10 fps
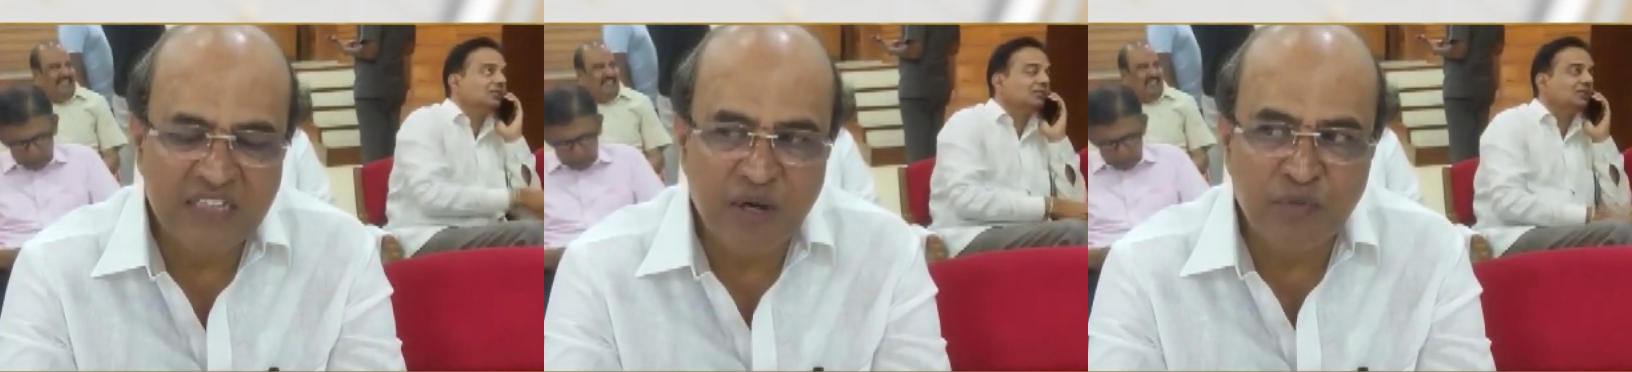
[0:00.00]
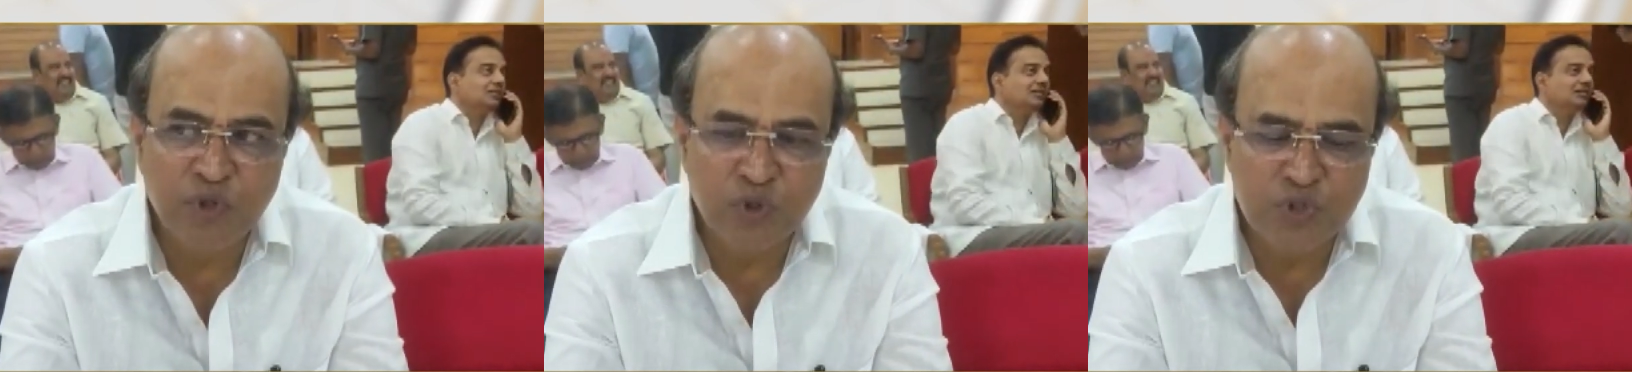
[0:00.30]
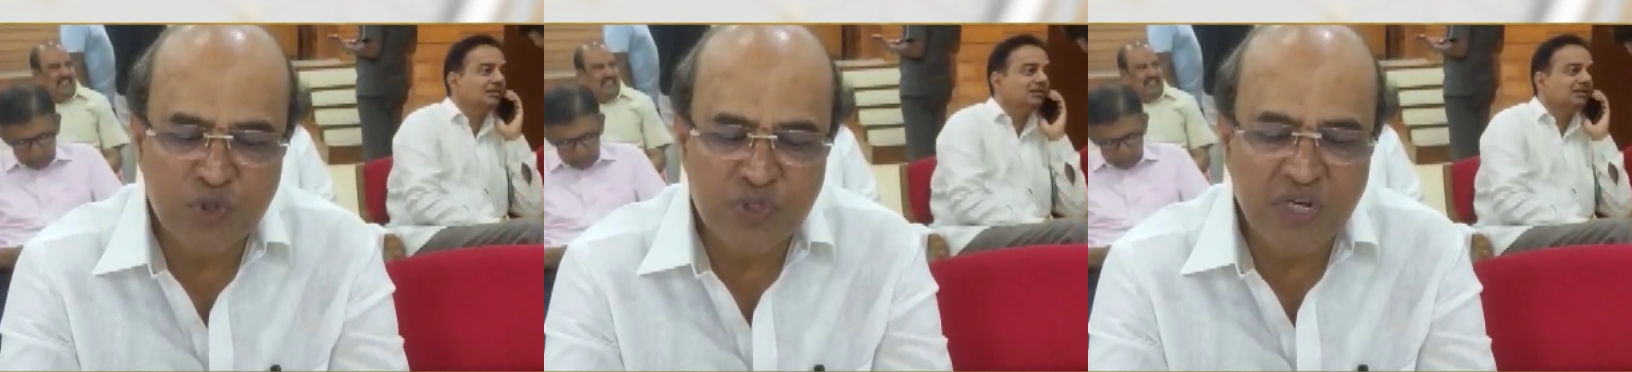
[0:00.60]

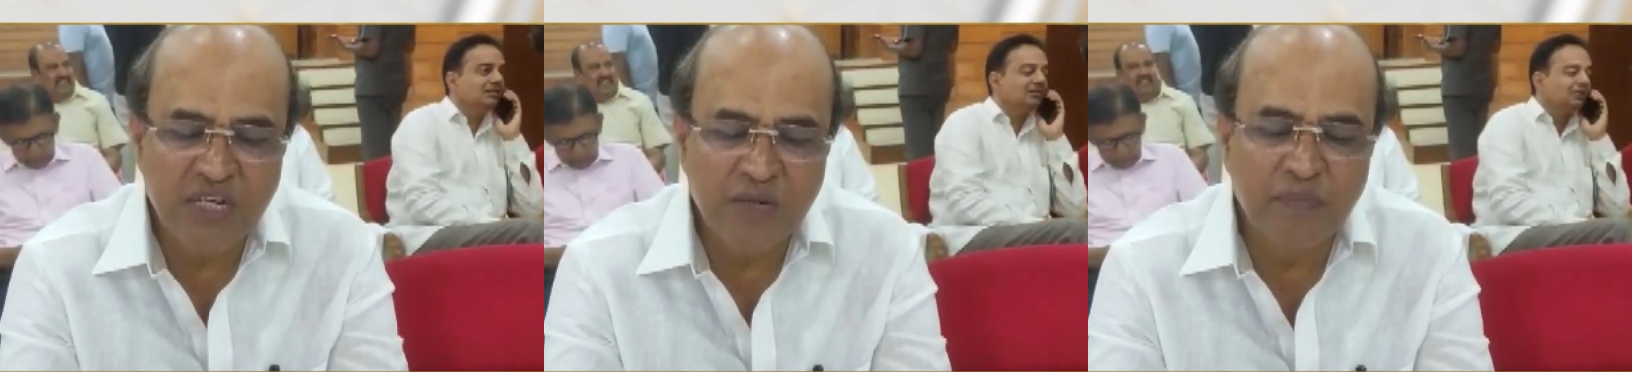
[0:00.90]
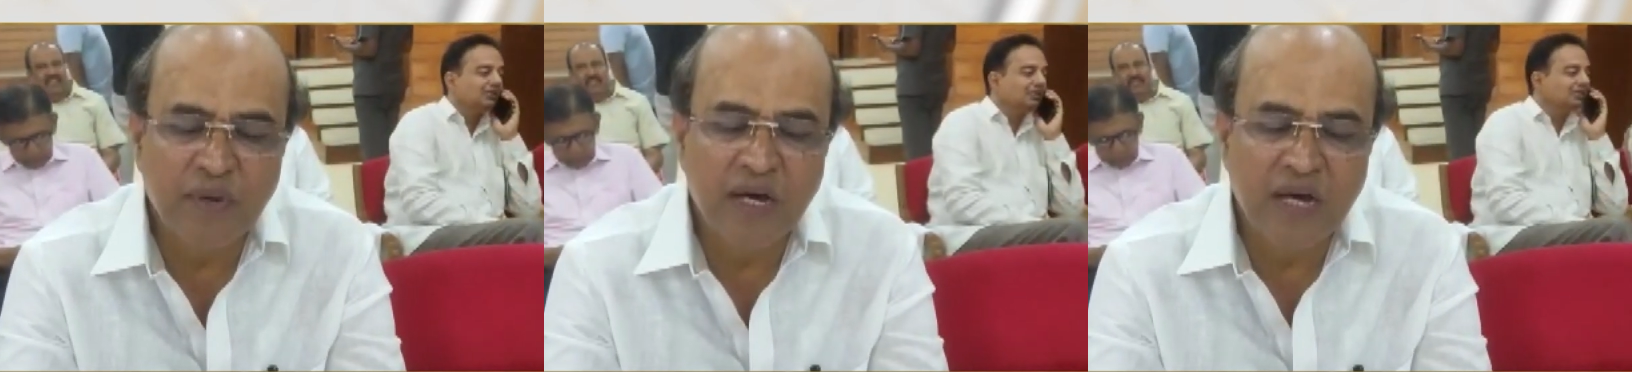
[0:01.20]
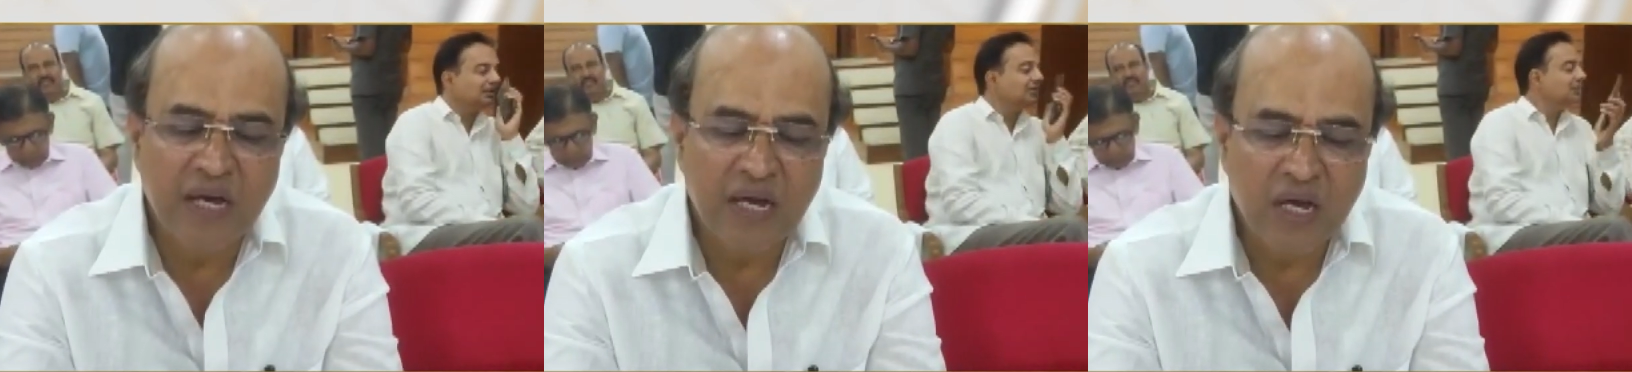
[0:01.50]
Speaker 1: Shamanuru
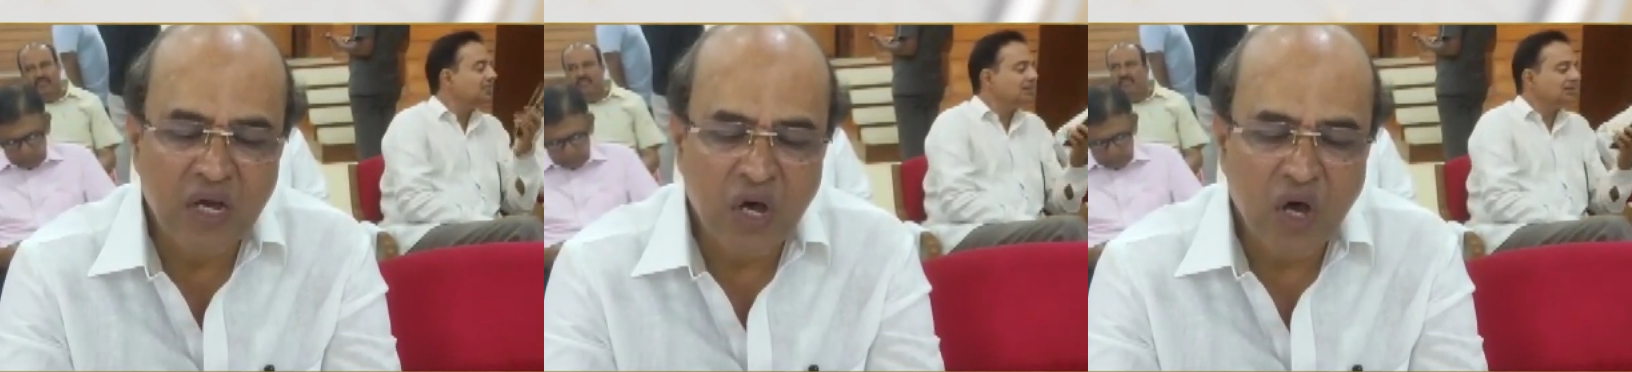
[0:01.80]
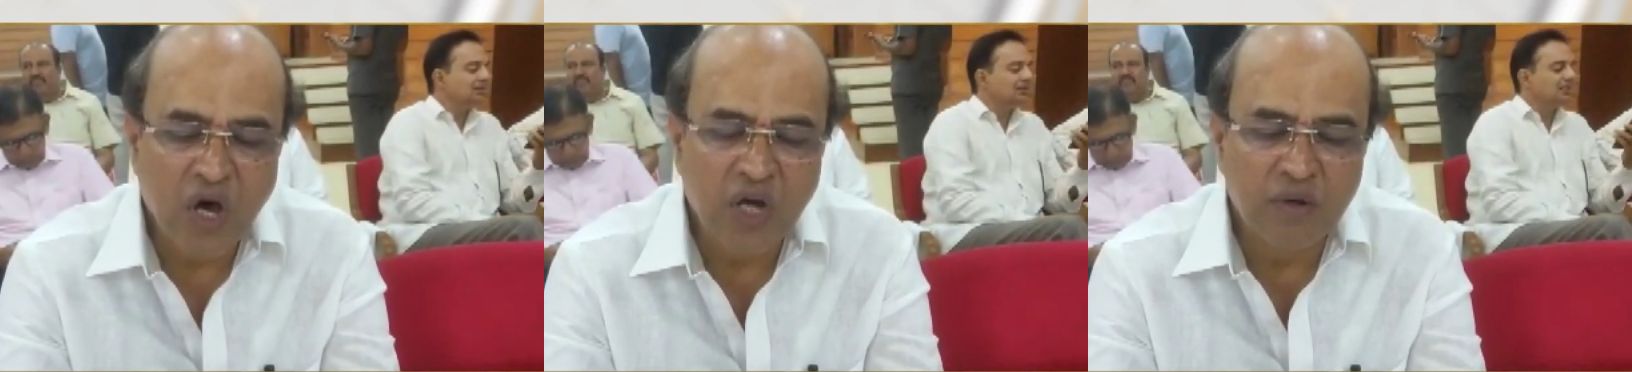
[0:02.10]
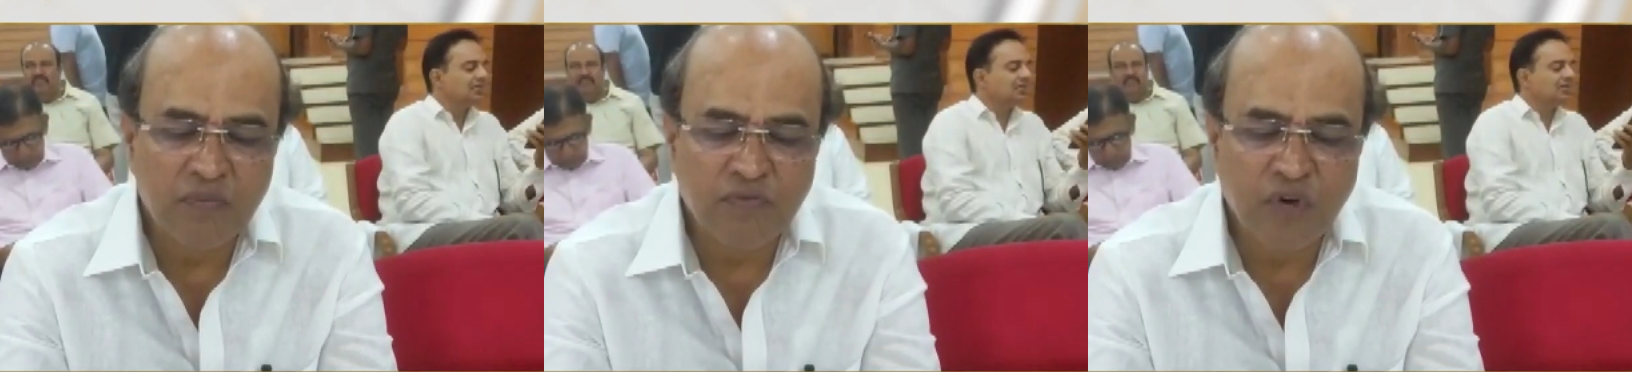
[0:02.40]
Sushankarappa, on
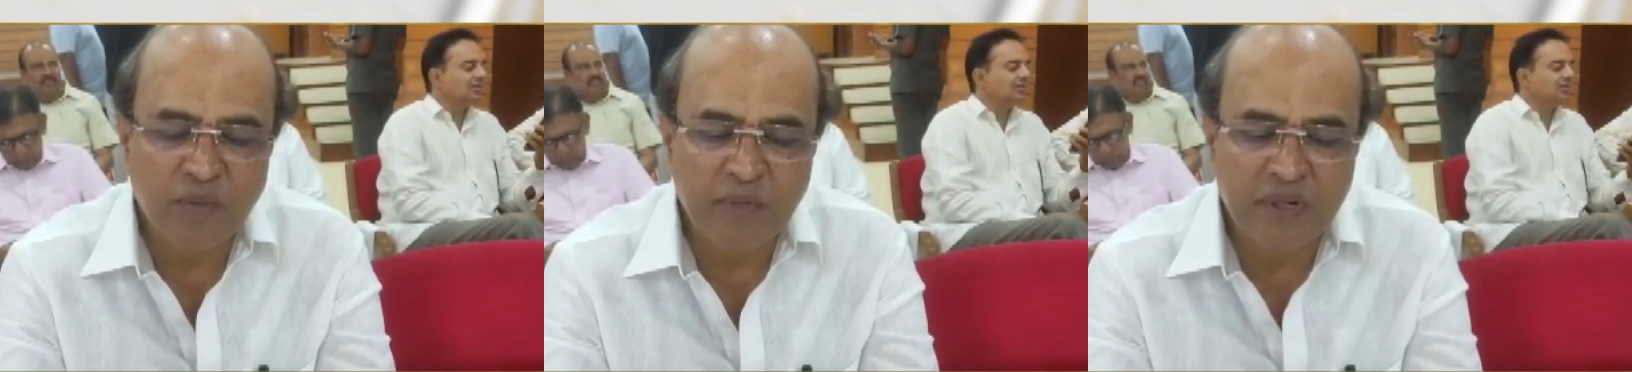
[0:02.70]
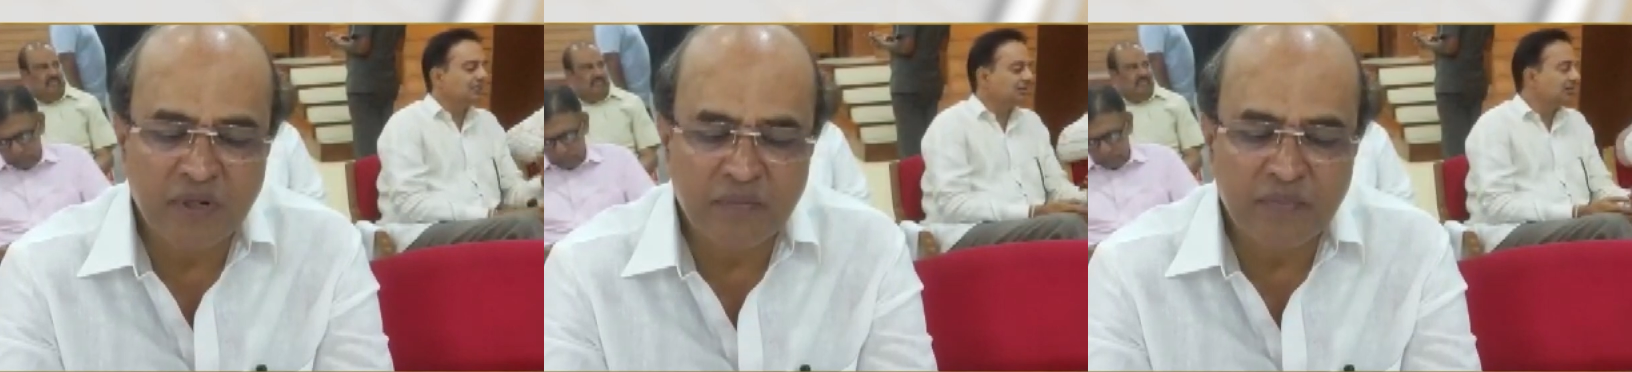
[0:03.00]
former